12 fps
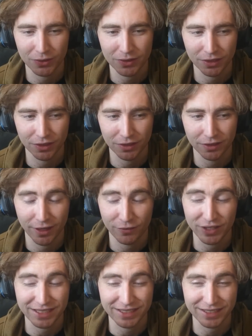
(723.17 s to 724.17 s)
So if
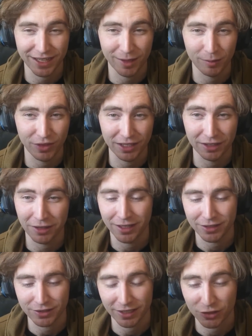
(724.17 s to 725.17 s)
this is up, then
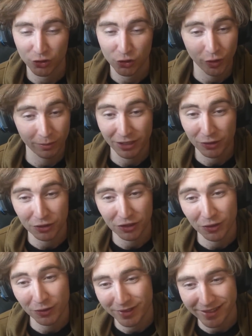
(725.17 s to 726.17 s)
it's extremely good
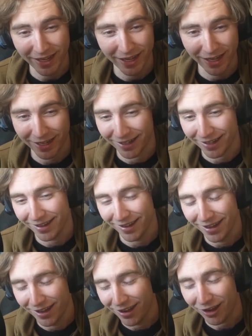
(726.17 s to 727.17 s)
news, and
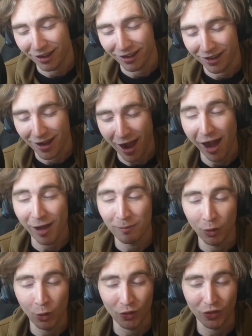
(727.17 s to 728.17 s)
I'm
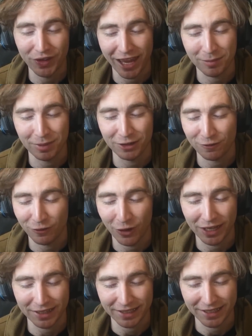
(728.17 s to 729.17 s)
more than happy to
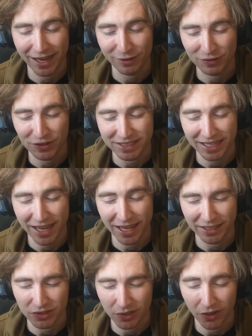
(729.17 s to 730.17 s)
finally have this
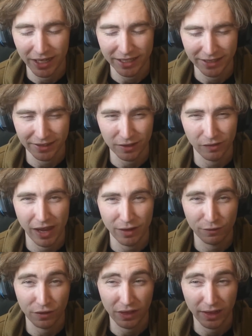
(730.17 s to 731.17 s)
anxiety that I've had
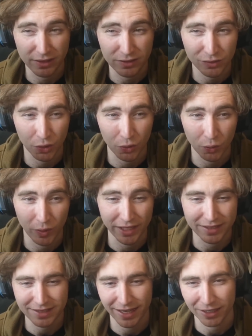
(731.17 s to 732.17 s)
for the last 2
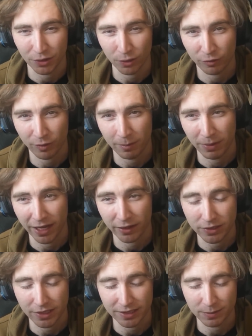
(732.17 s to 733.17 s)
weeks taken off my back,
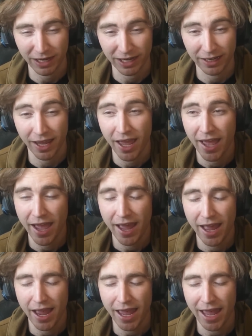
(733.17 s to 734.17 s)
because it has been
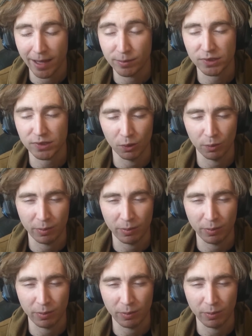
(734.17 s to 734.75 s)
absolute